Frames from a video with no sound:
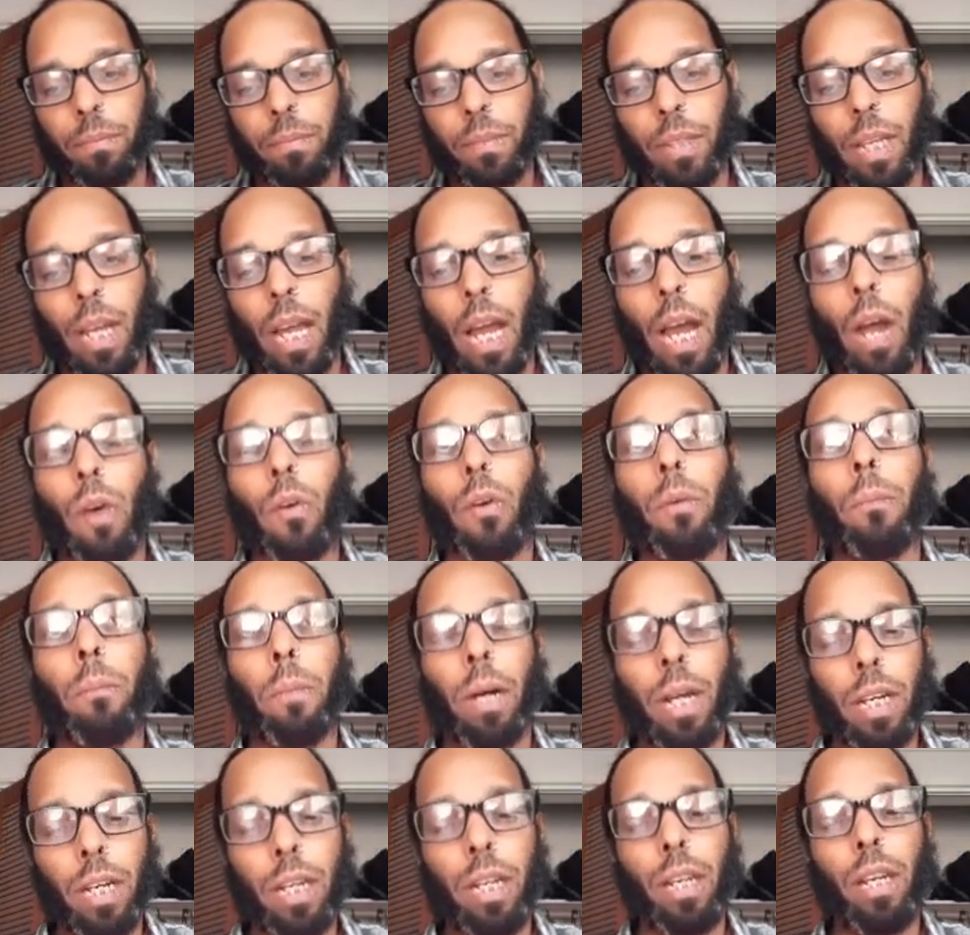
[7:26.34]
Our
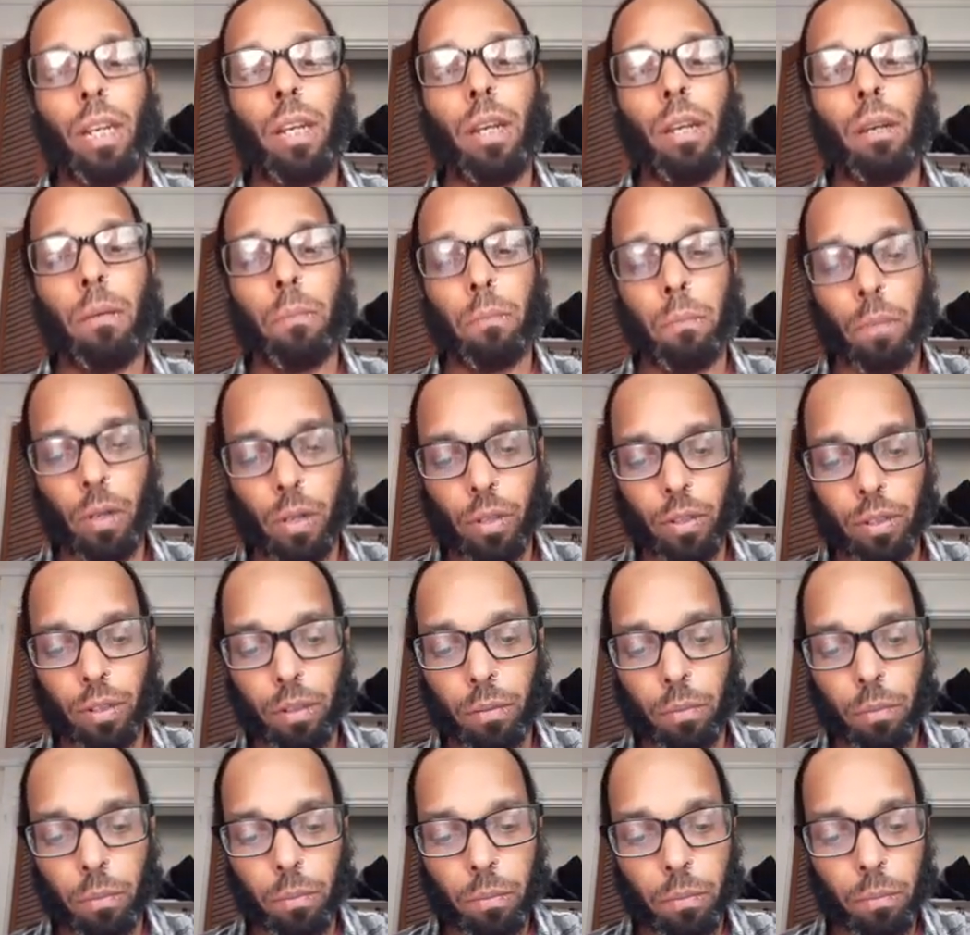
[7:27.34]
mighty
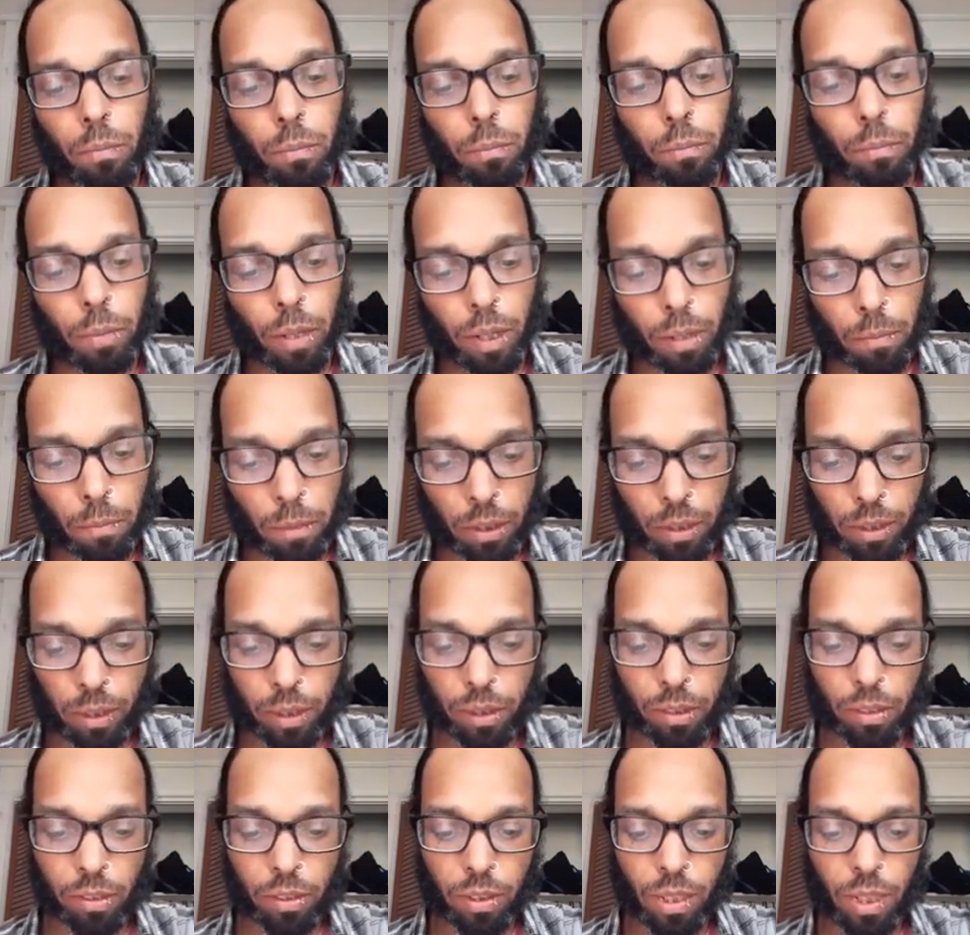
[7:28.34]
mother, Buck
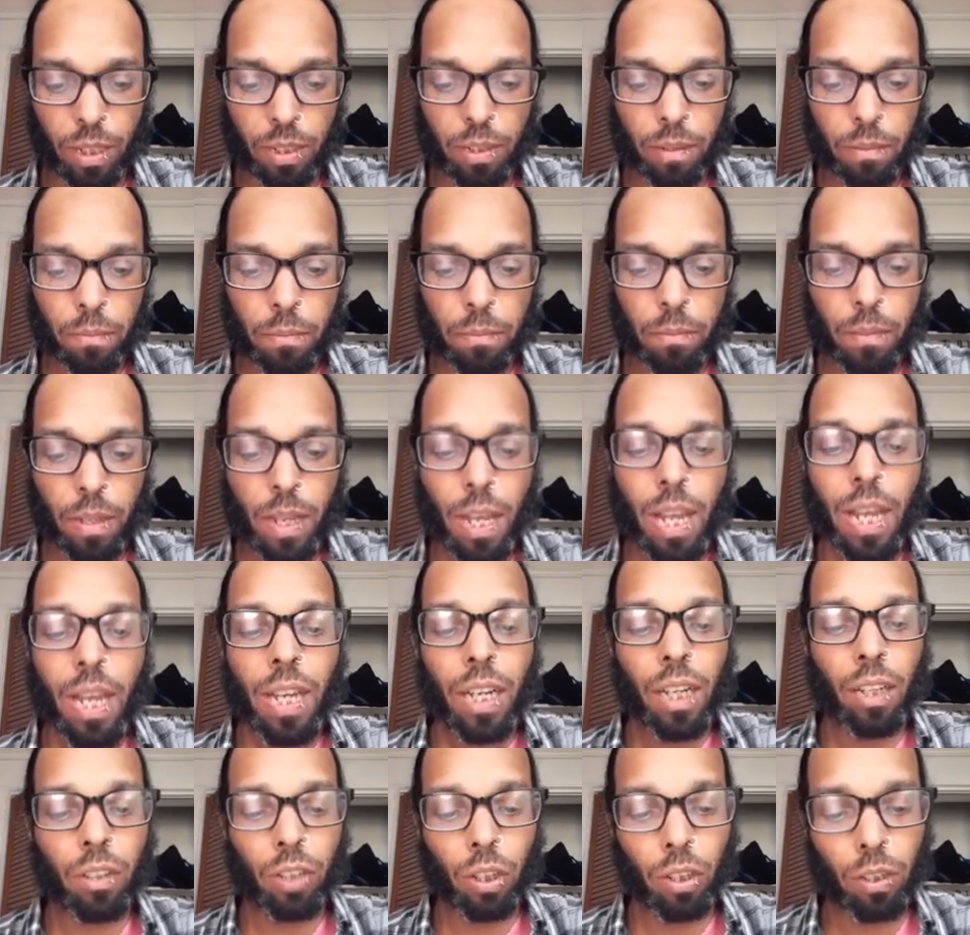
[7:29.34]
Mulligan said.
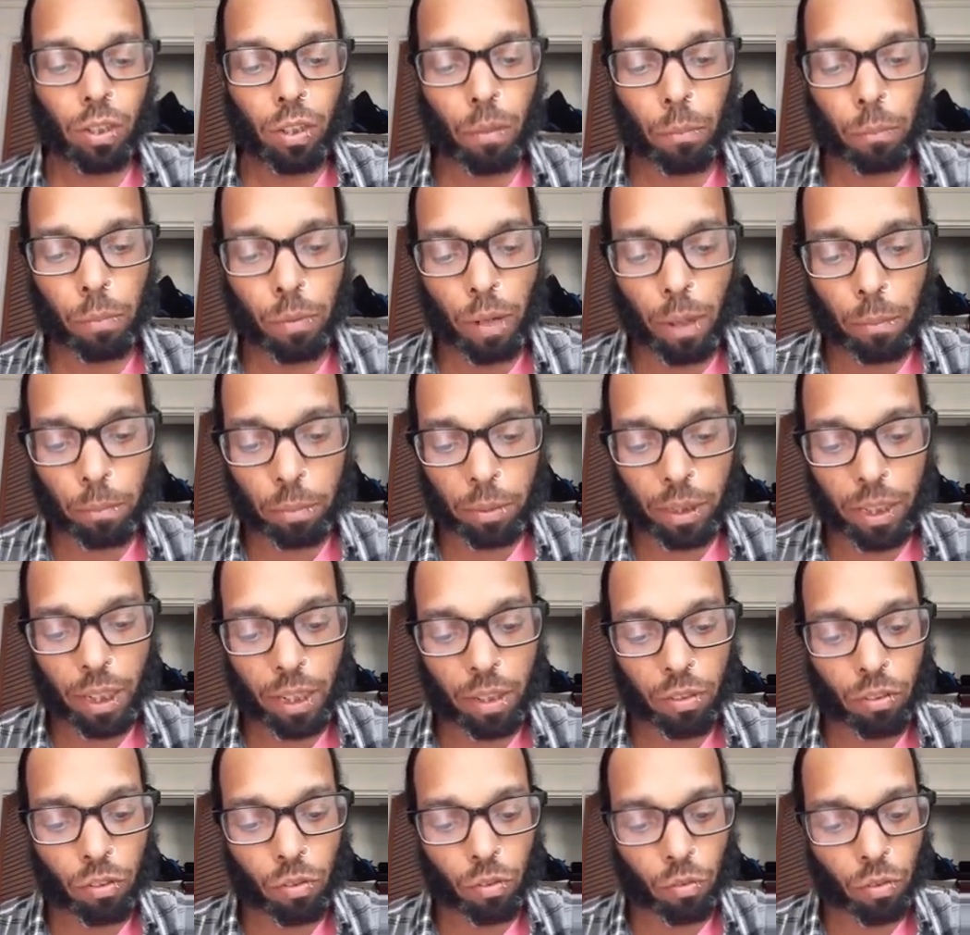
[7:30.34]
He turned abruptly
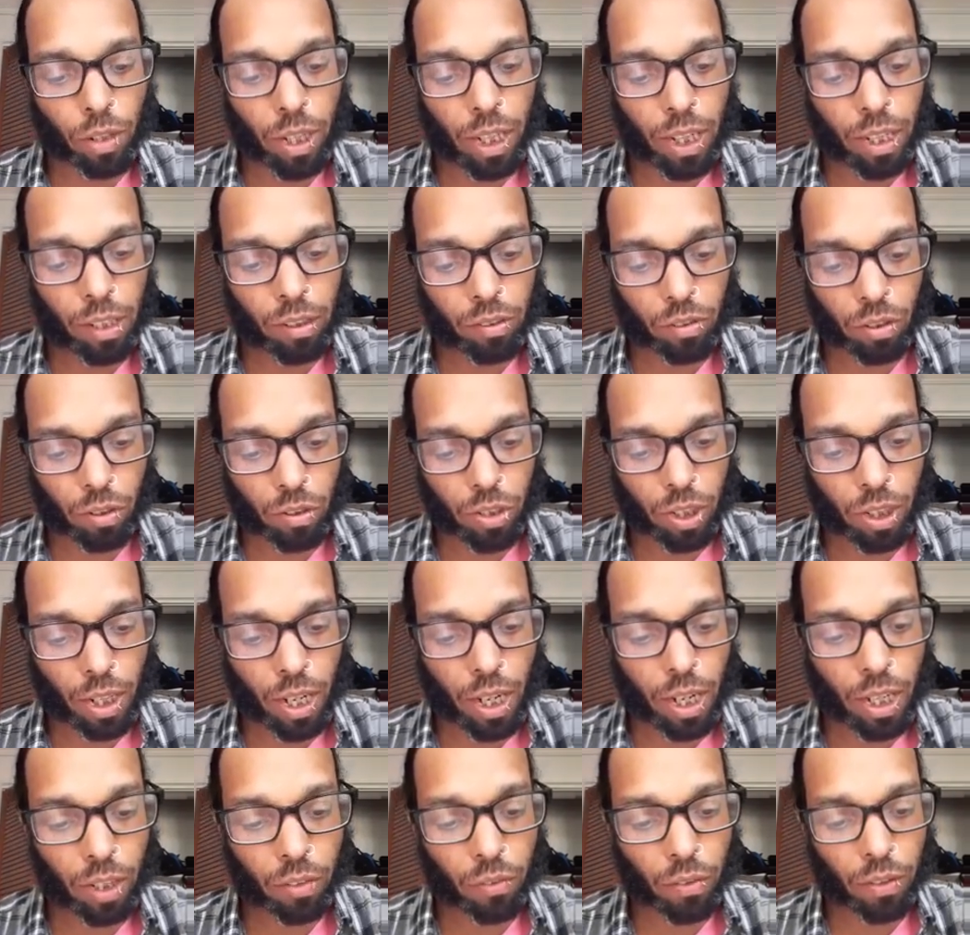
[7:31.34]
his gray, searching
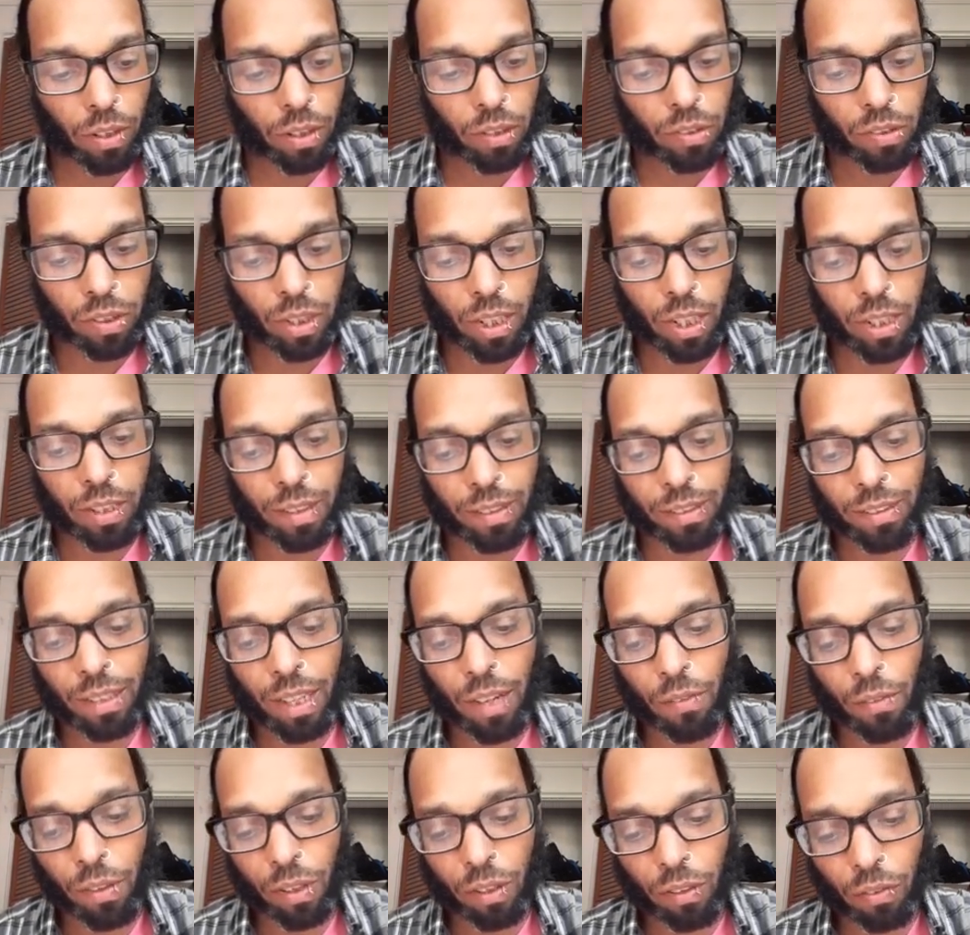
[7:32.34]
eyes from the sea to
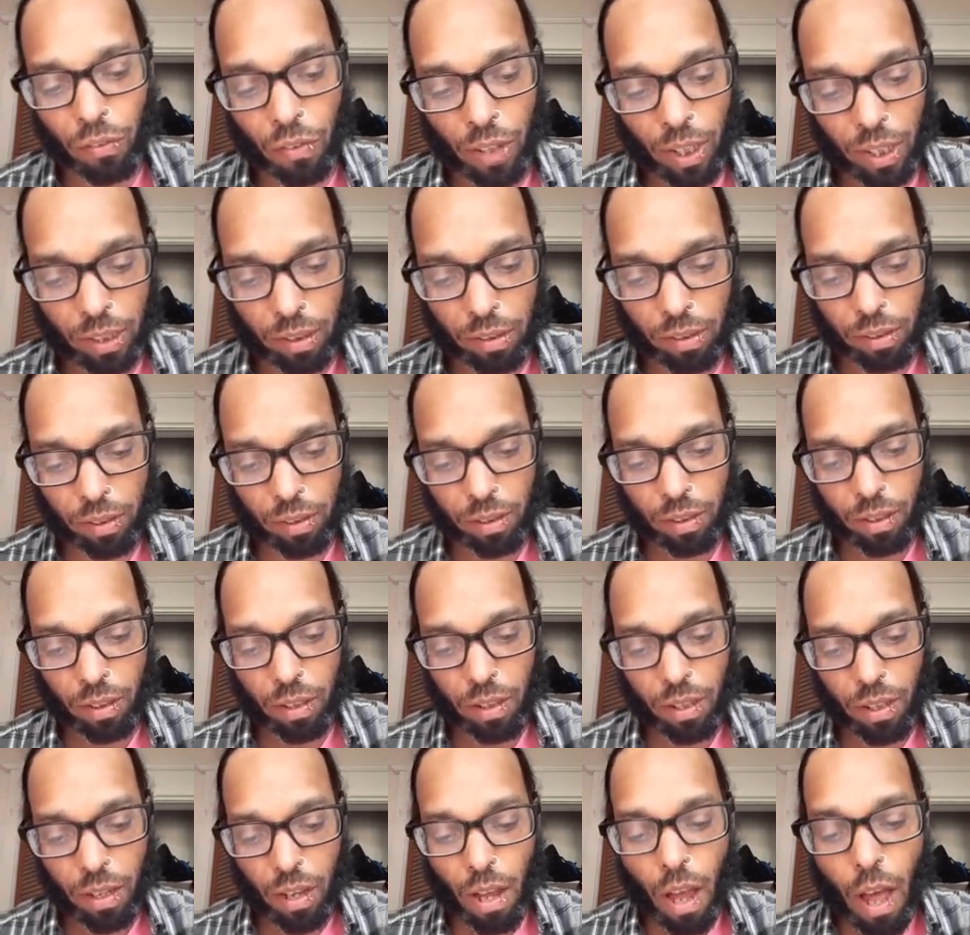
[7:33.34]
Stephen's face.
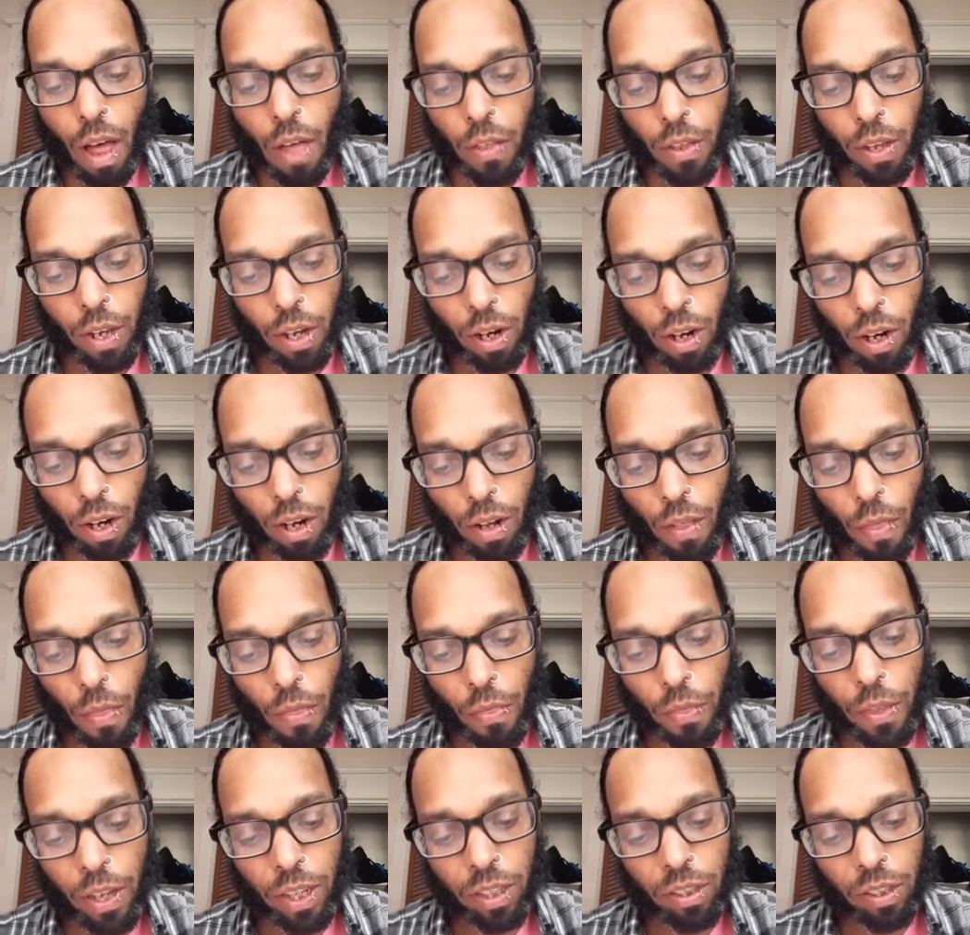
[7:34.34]
The aunt
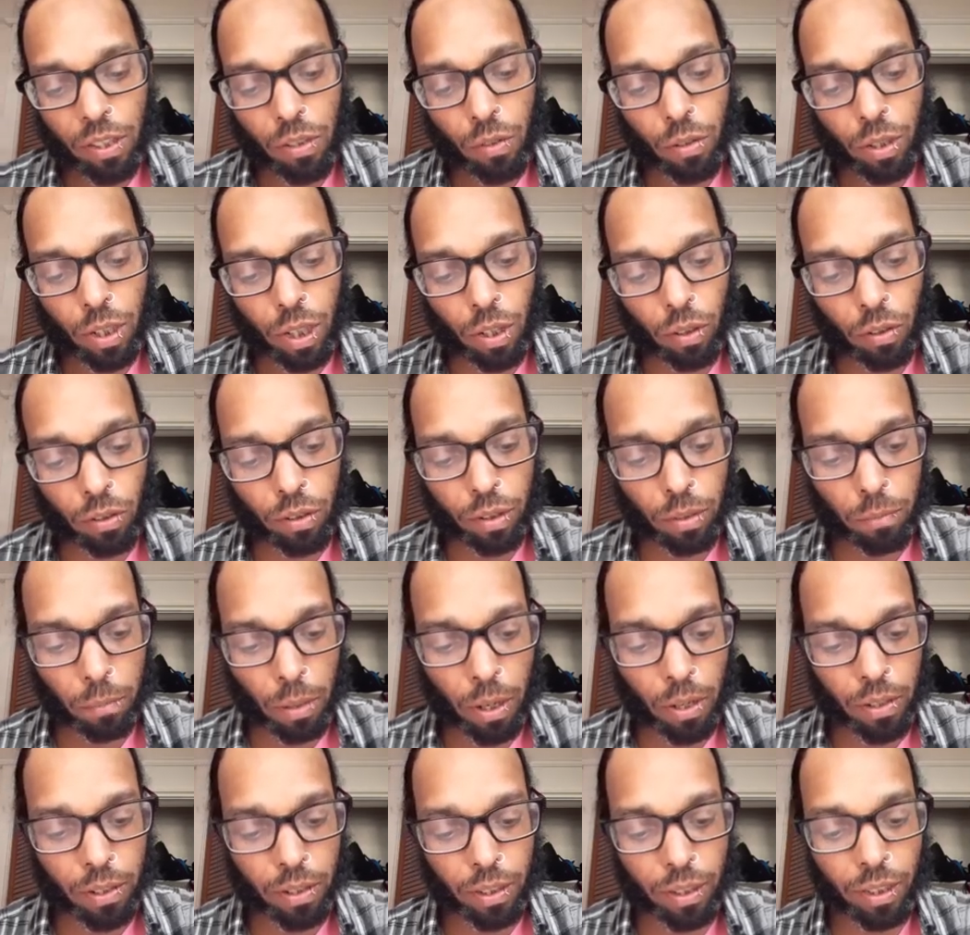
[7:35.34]
thinks you killed your
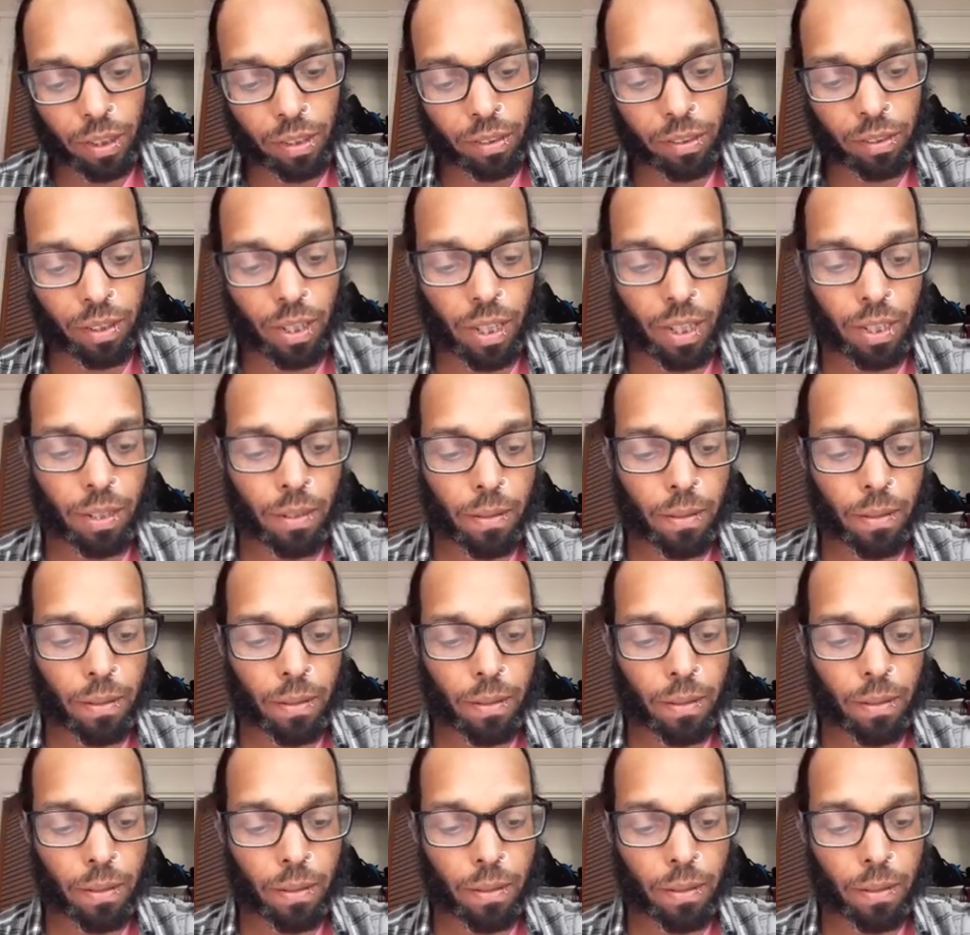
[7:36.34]
mother, he said.